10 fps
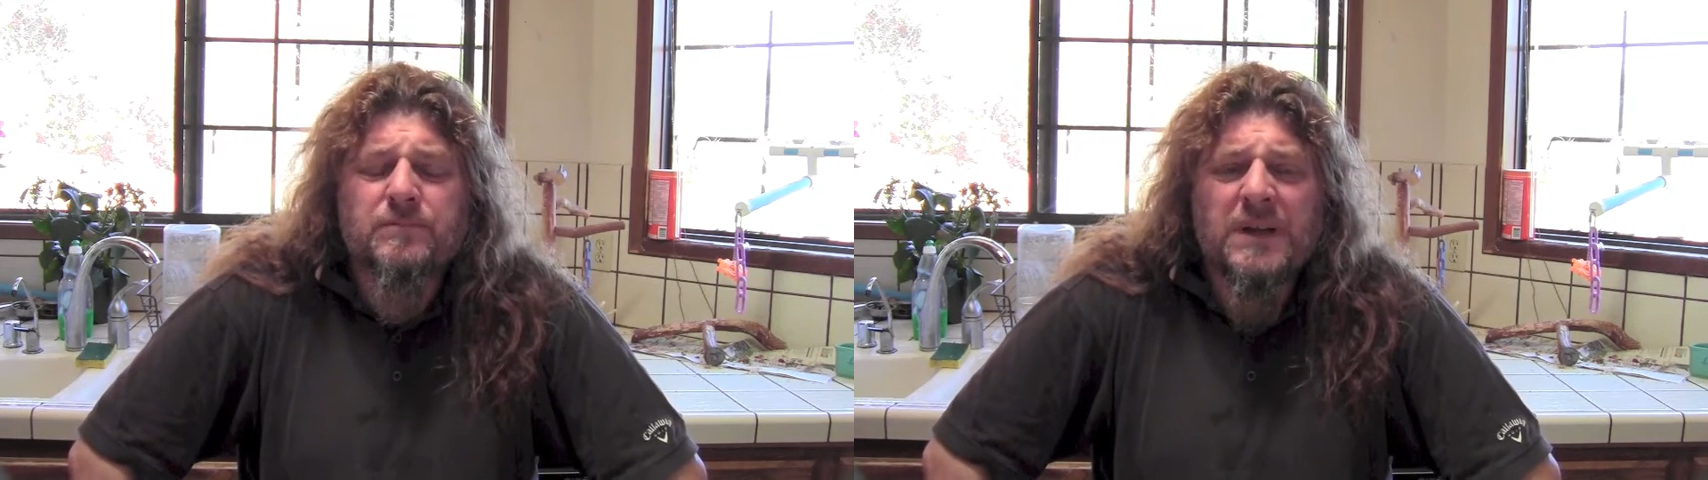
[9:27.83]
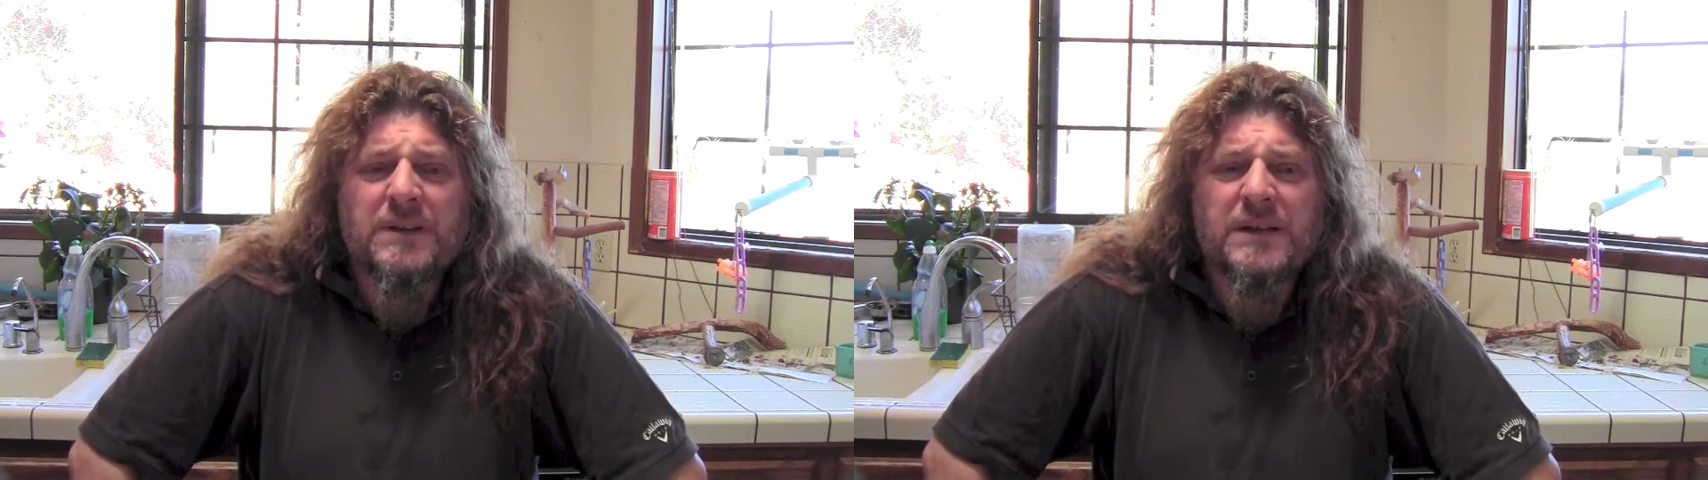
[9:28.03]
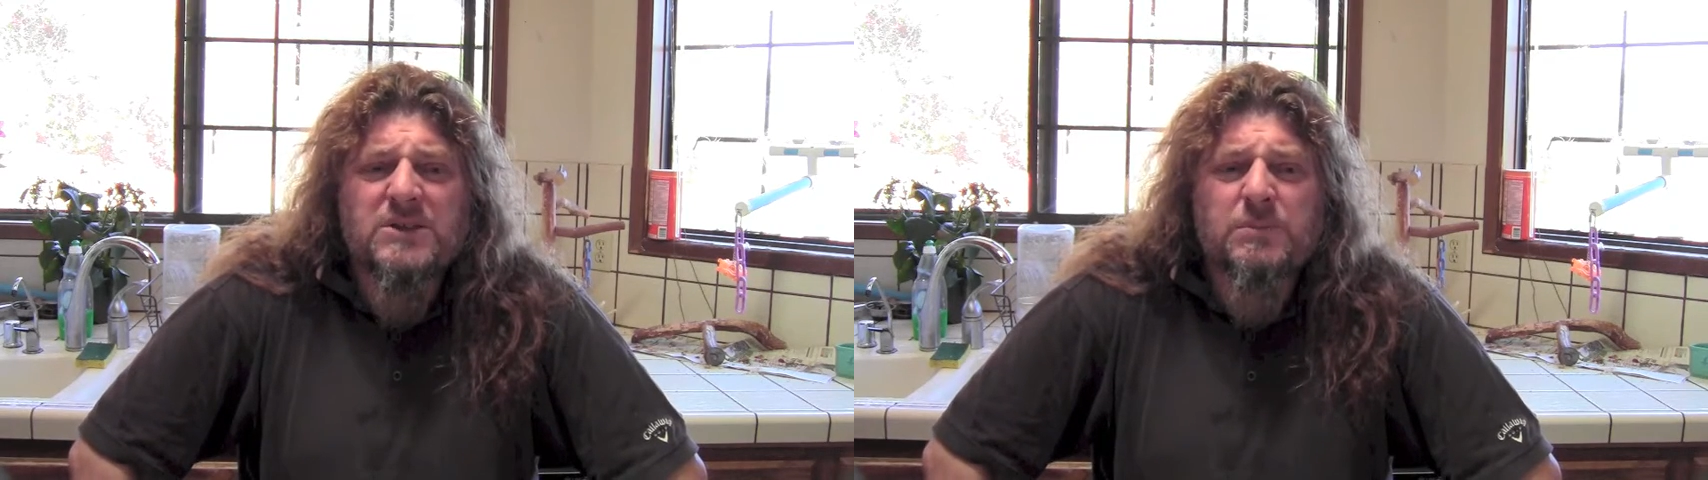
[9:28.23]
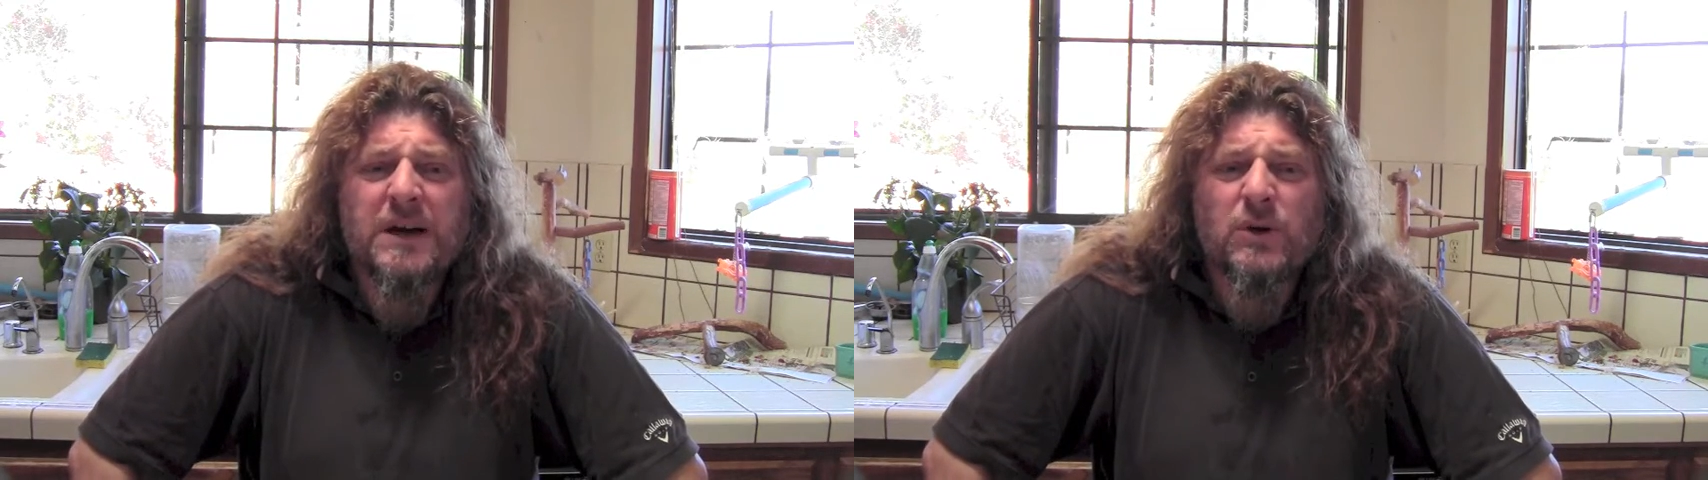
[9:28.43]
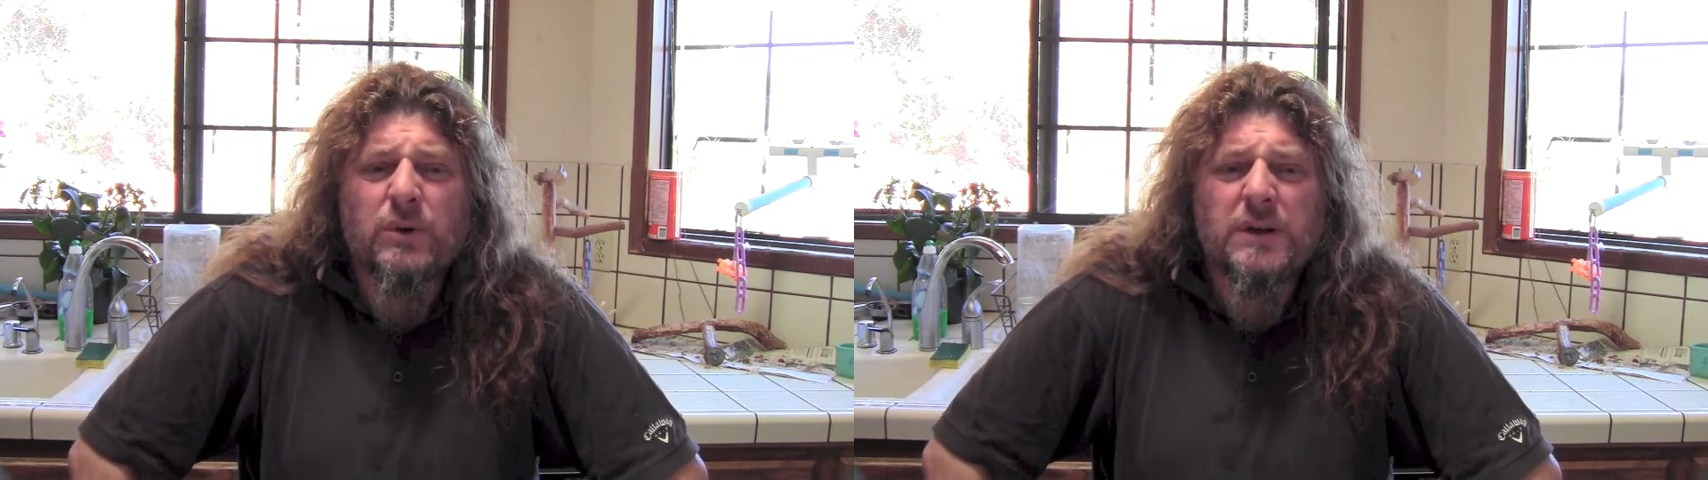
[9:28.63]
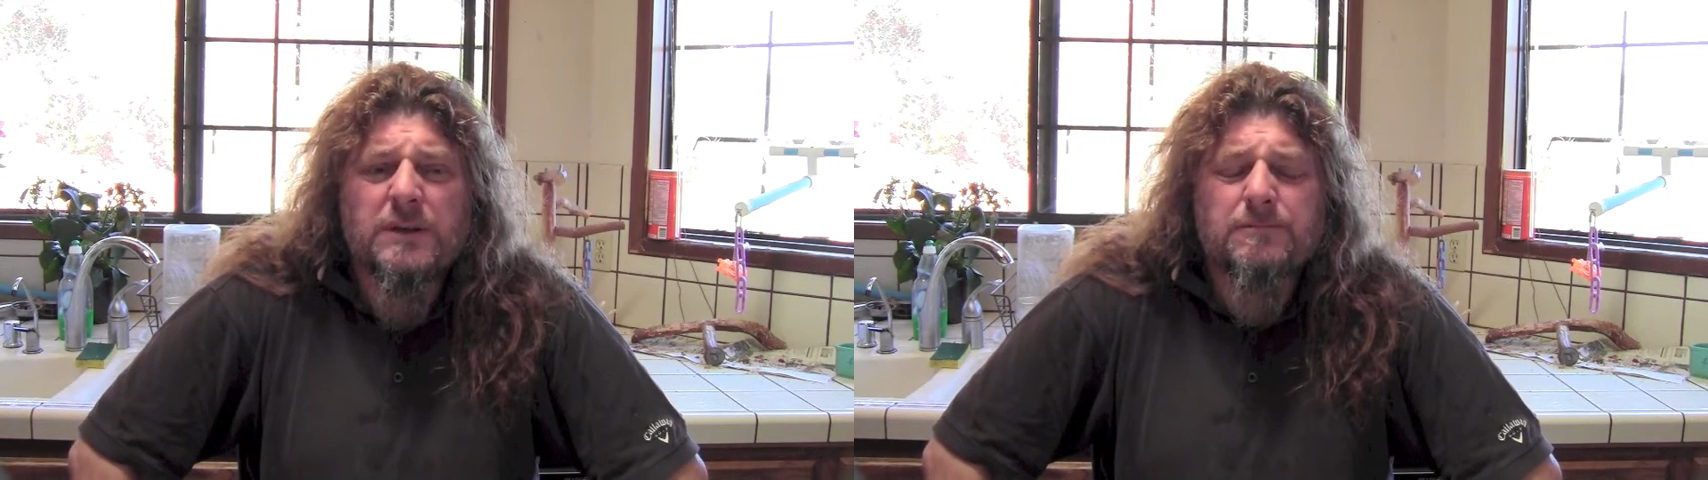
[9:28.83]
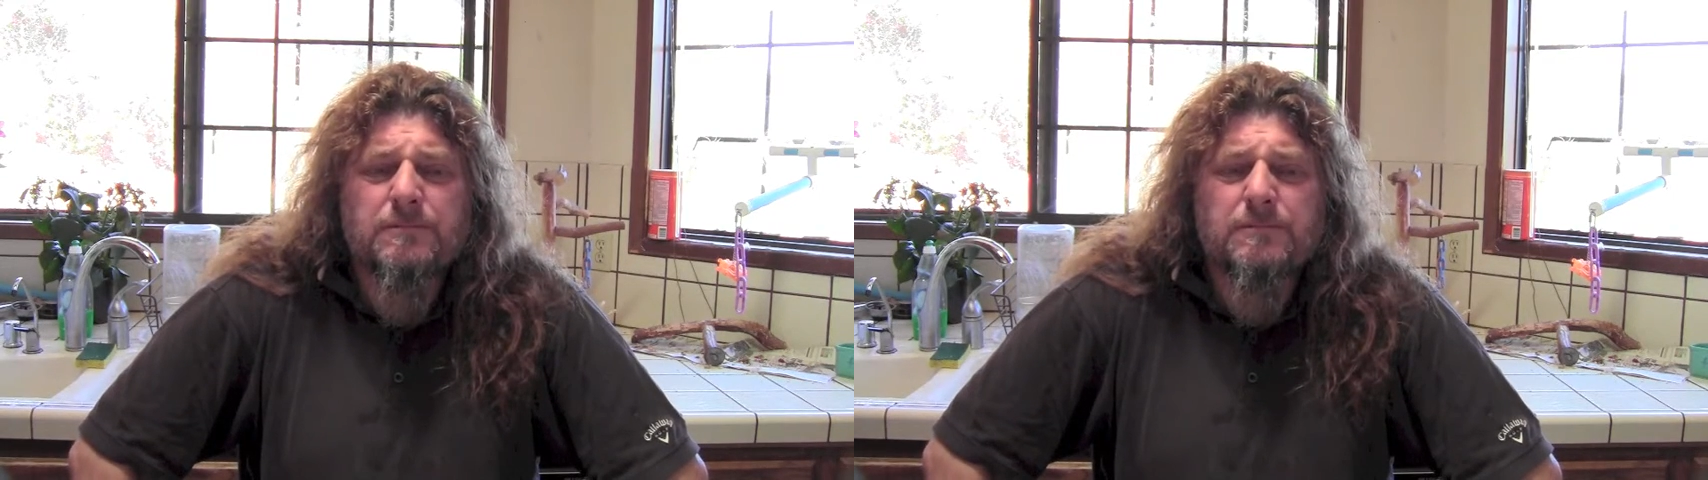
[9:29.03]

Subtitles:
had that tobacco-y